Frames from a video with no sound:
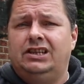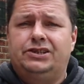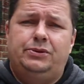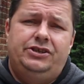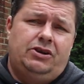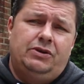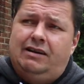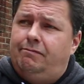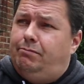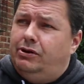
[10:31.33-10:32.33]
So we don't
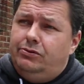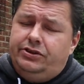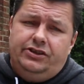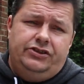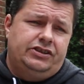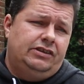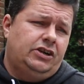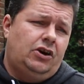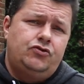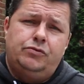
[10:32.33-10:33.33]
have buildings and
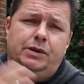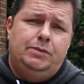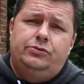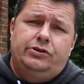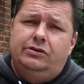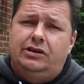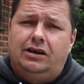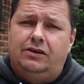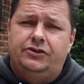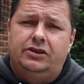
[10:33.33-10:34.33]
100 people to look
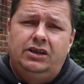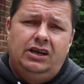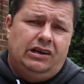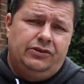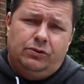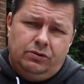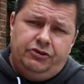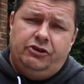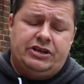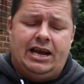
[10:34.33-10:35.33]
after and all
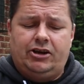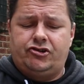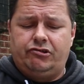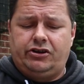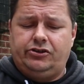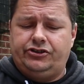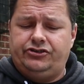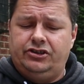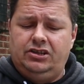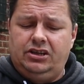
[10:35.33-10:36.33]
of those extra
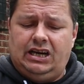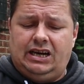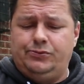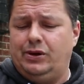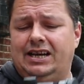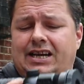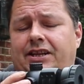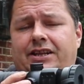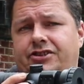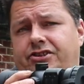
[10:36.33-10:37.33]
costs. And we can
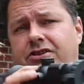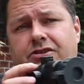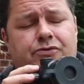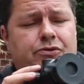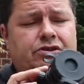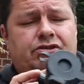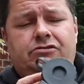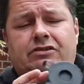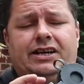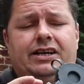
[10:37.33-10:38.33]
get these to you for a
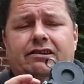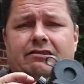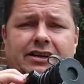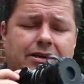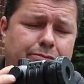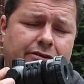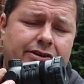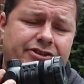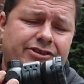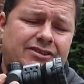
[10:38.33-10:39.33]
cracking
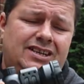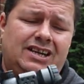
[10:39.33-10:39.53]
price.